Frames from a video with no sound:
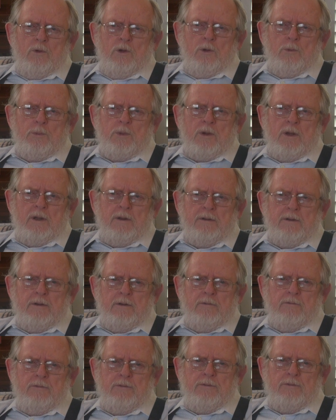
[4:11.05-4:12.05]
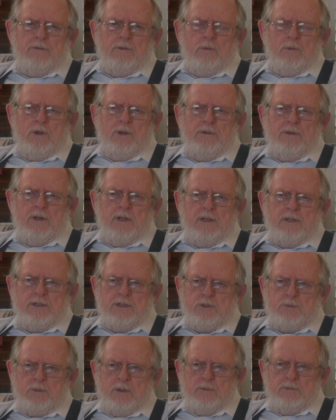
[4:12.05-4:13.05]
real proud of the one that I
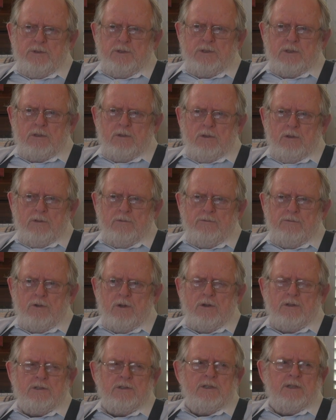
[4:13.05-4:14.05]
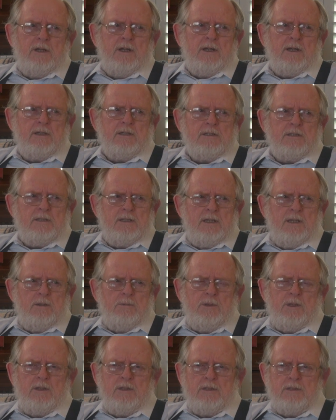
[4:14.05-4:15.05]
just published called Far as the Eye Can See,
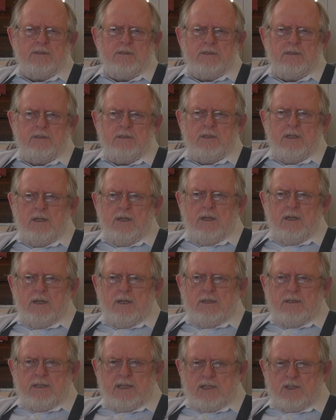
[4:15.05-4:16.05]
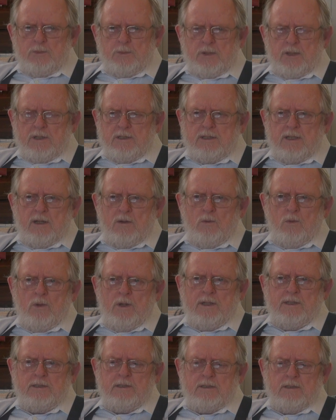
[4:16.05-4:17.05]
because it takes place out
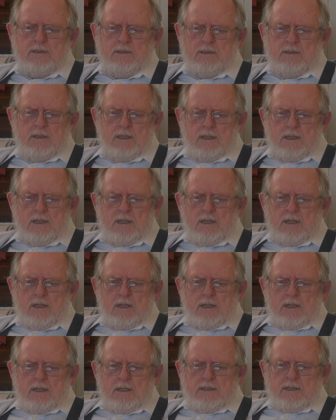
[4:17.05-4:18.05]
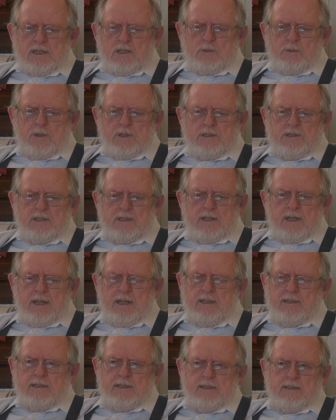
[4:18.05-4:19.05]
west and takes place in the
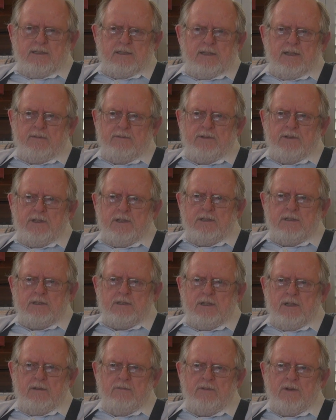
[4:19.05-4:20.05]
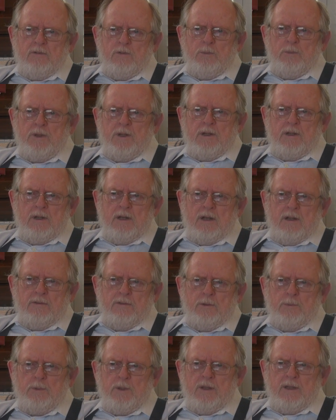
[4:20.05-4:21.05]
1870s, and I've never been in
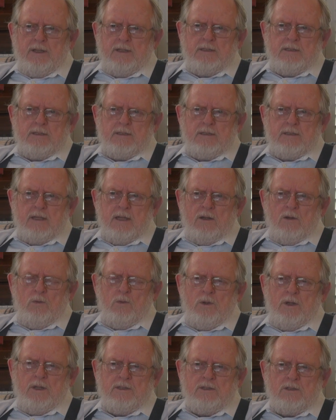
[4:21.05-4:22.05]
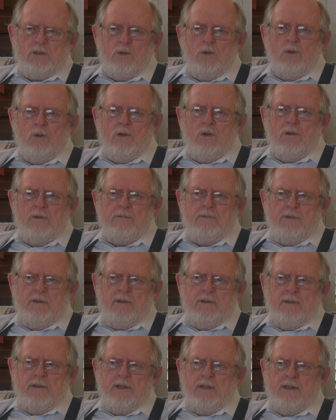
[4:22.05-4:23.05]
either place, out west or
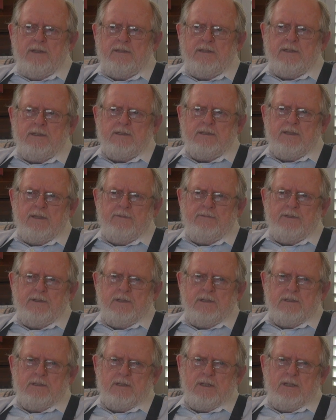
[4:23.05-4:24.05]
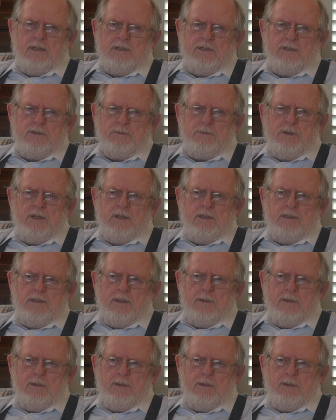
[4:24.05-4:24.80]
in the 1870s, and I just made it